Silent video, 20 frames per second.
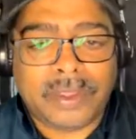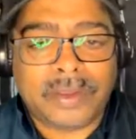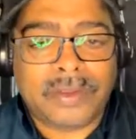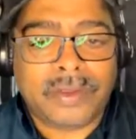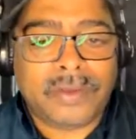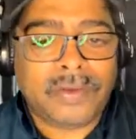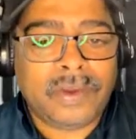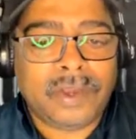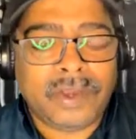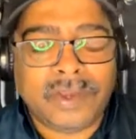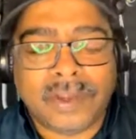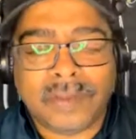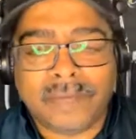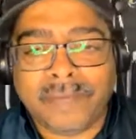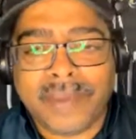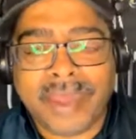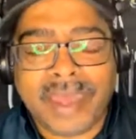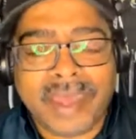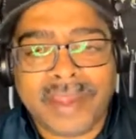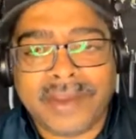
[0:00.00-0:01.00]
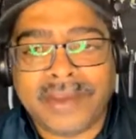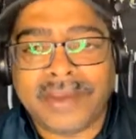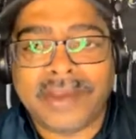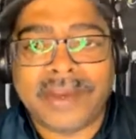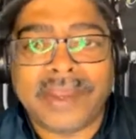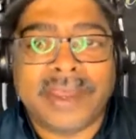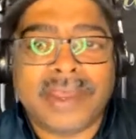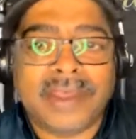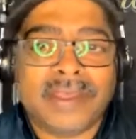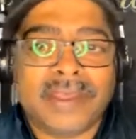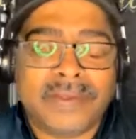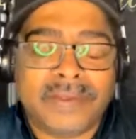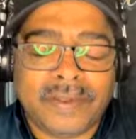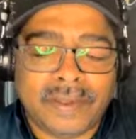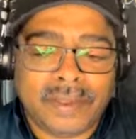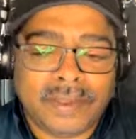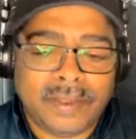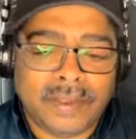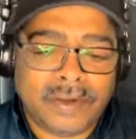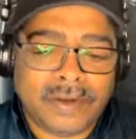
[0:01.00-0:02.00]
could you just imagine that?
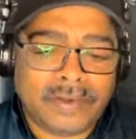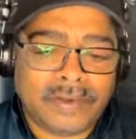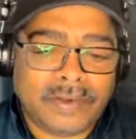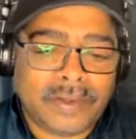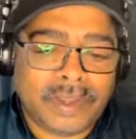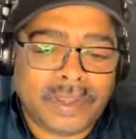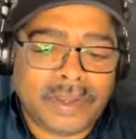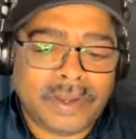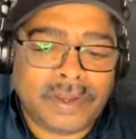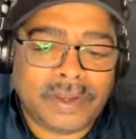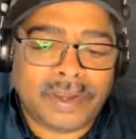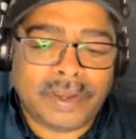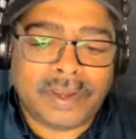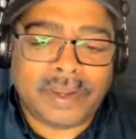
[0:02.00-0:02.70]
You know what?